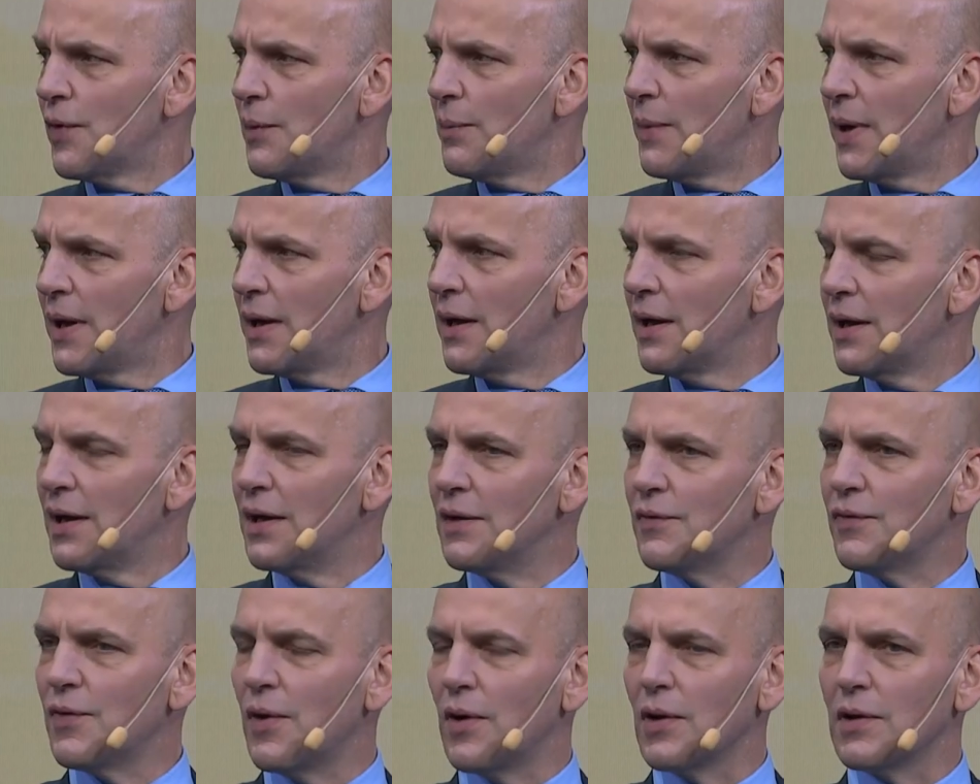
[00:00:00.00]
my
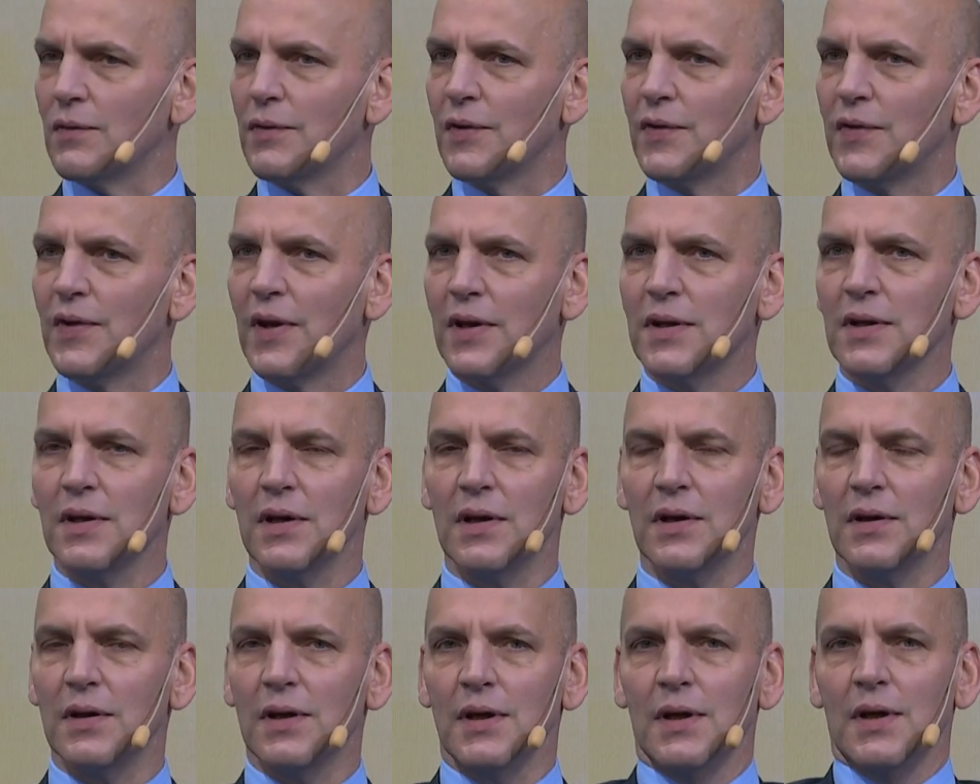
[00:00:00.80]
life all of a sudden,
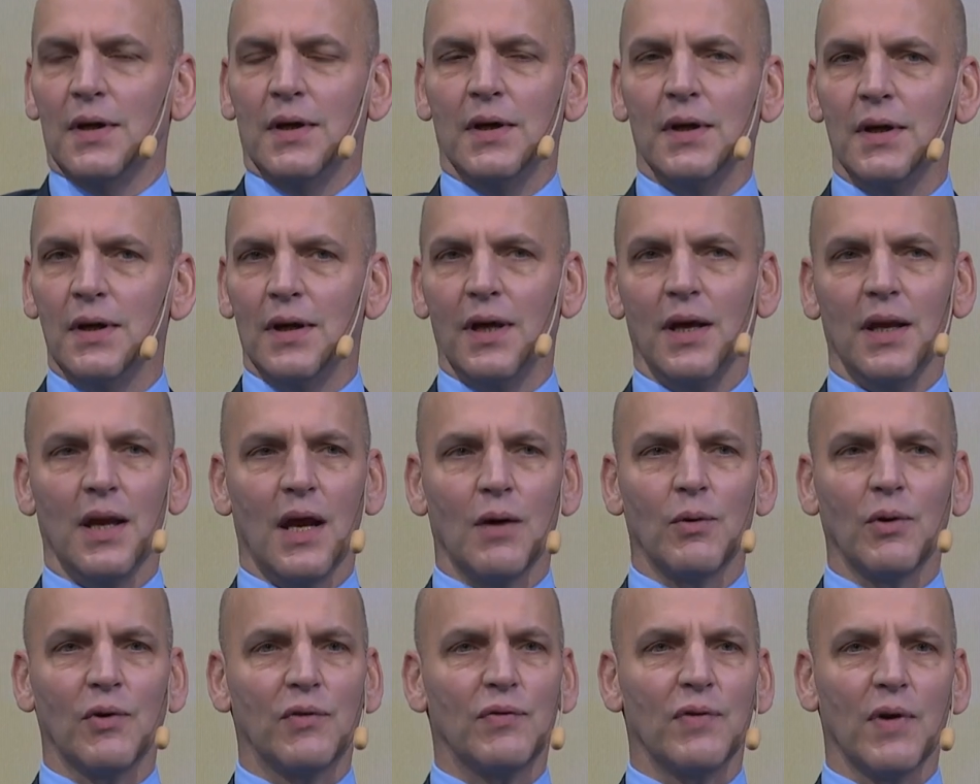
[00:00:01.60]
and and I
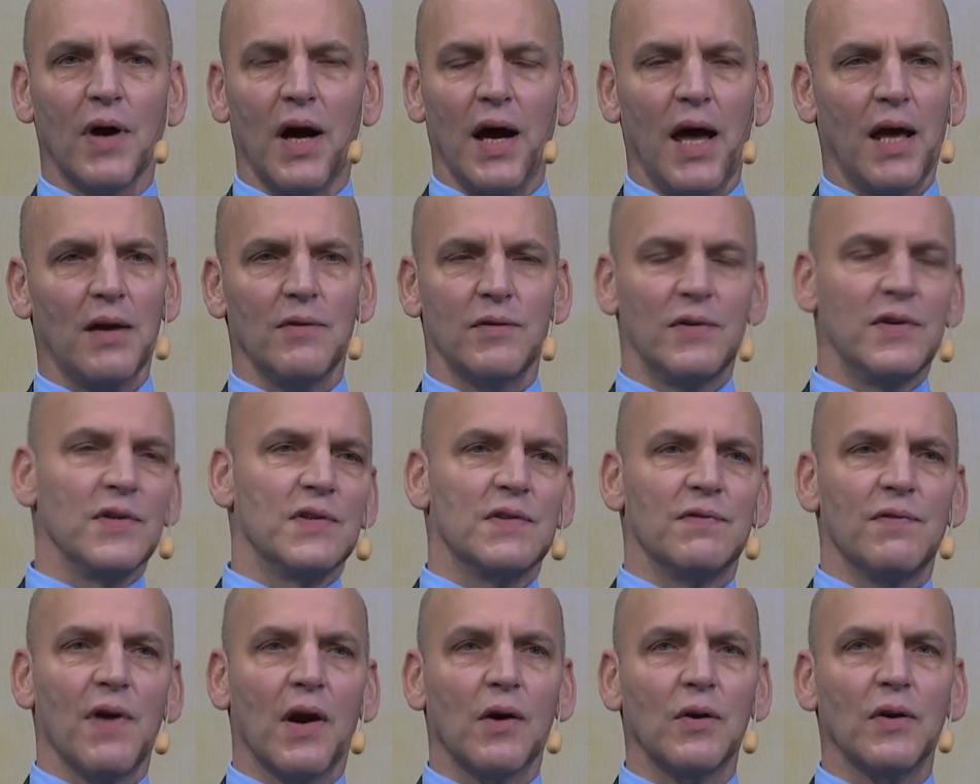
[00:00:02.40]
was I had
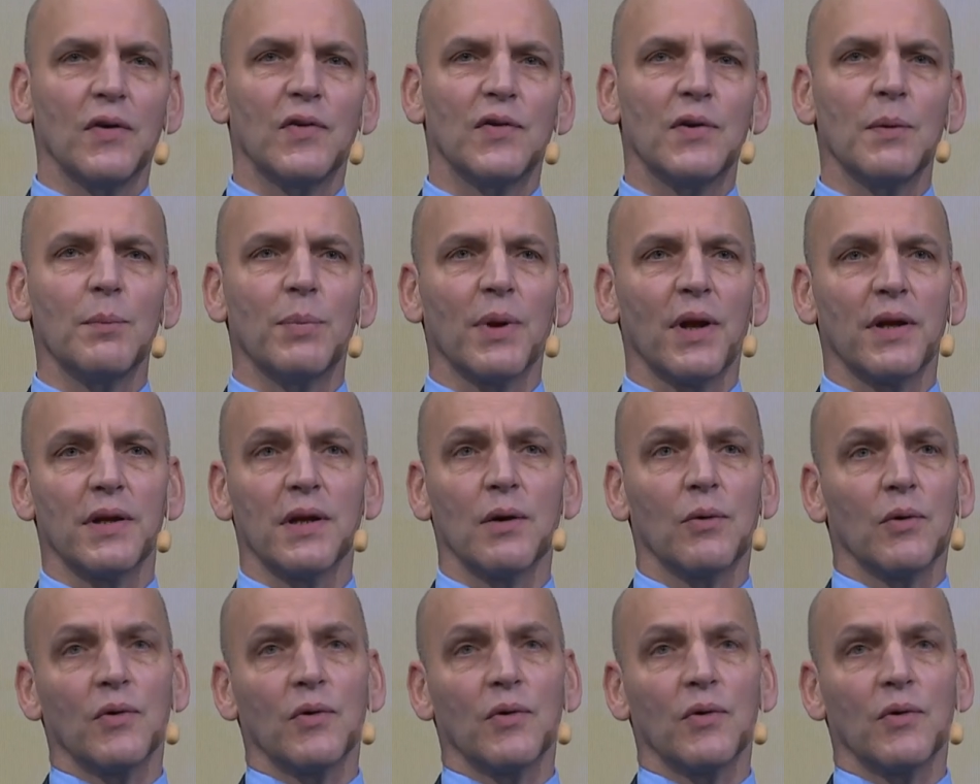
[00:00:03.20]
this very simple idea.